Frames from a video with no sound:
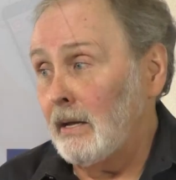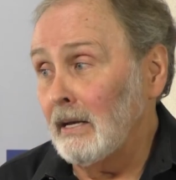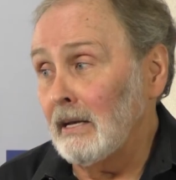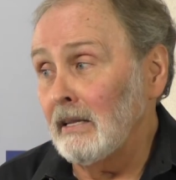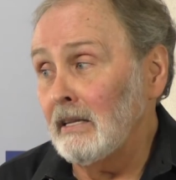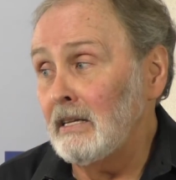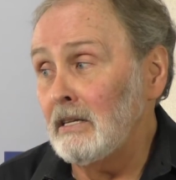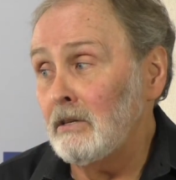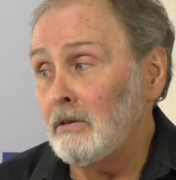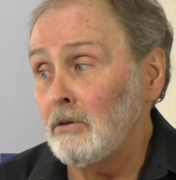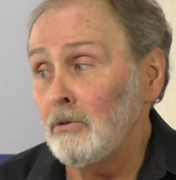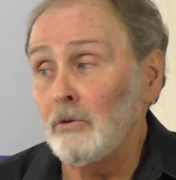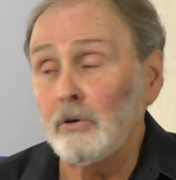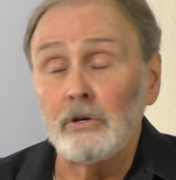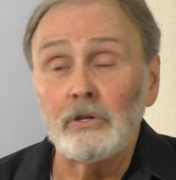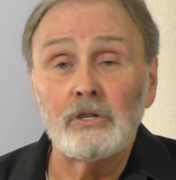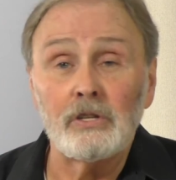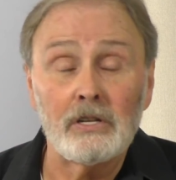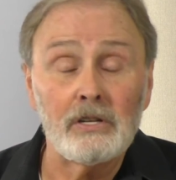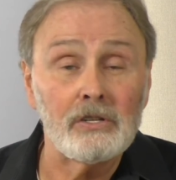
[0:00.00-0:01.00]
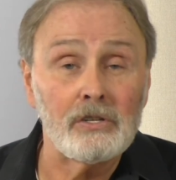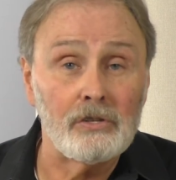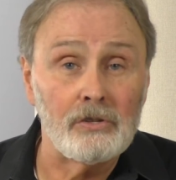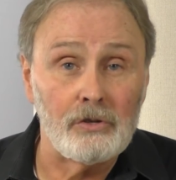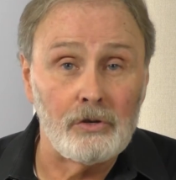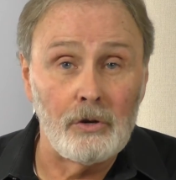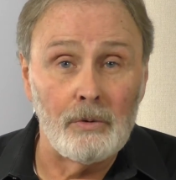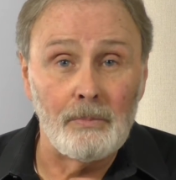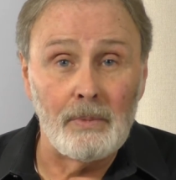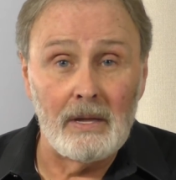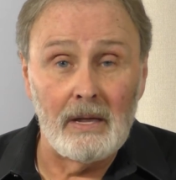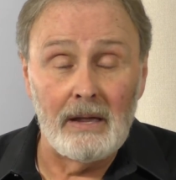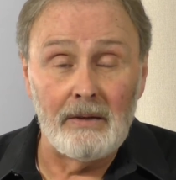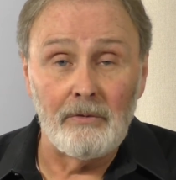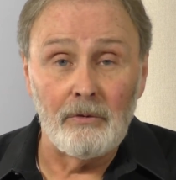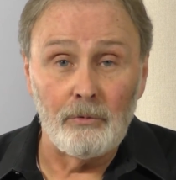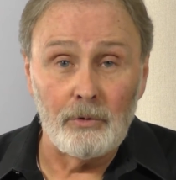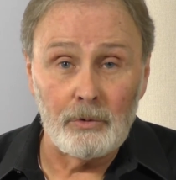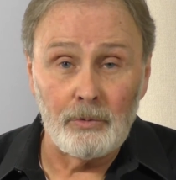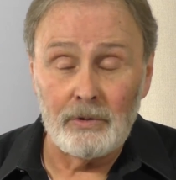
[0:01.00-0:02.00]
It'll lead to good citizenship
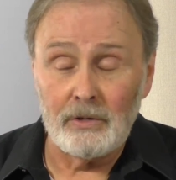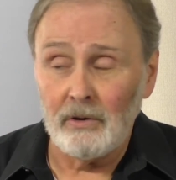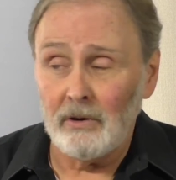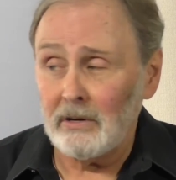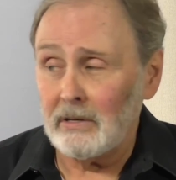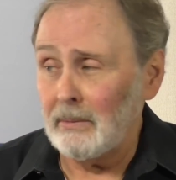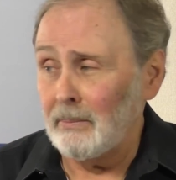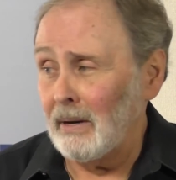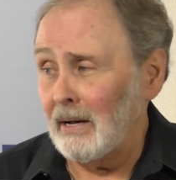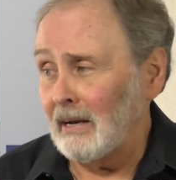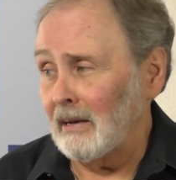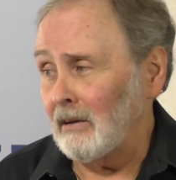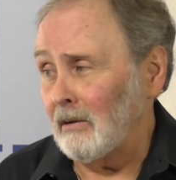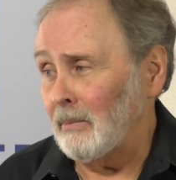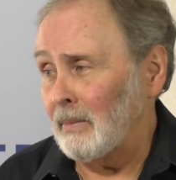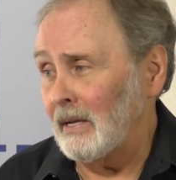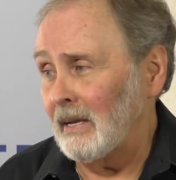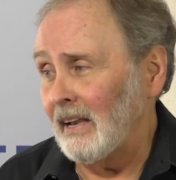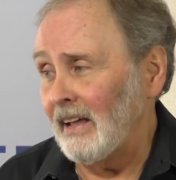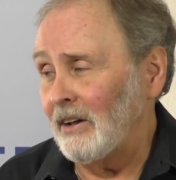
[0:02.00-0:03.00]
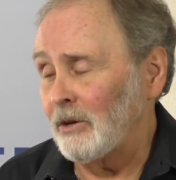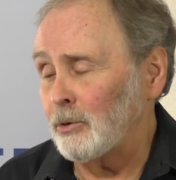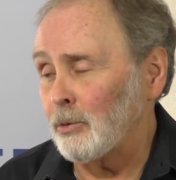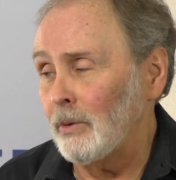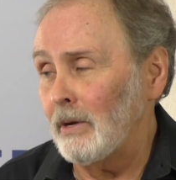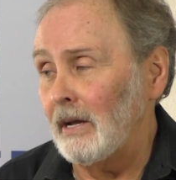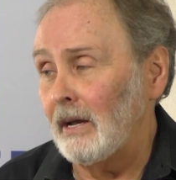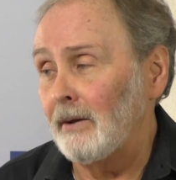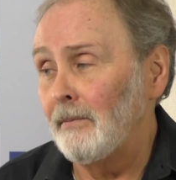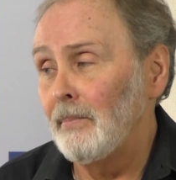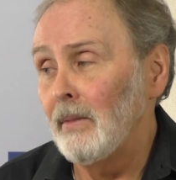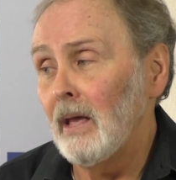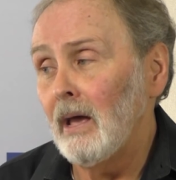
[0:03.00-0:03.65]
behavior, which we talked about a little bit last week.